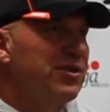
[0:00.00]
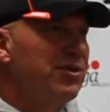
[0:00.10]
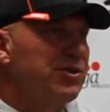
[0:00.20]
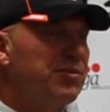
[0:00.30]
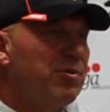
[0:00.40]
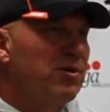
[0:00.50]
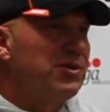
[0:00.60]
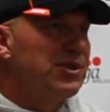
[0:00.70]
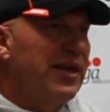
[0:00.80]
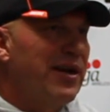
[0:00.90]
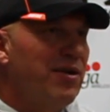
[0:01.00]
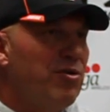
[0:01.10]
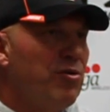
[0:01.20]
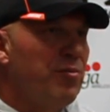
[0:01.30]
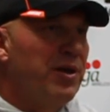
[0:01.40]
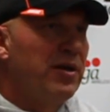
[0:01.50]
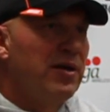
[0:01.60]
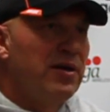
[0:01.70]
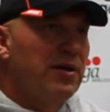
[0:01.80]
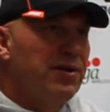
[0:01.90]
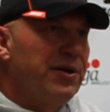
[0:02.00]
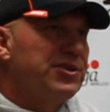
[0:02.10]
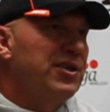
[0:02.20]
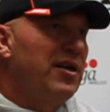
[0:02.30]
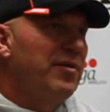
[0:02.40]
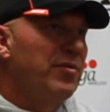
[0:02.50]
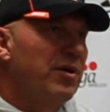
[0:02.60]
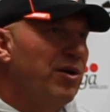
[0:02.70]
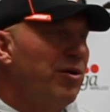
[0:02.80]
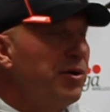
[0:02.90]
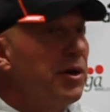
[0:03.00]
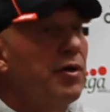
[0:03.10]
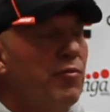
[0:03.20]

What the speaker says: You lose to Portland State at home, and the next time, you know,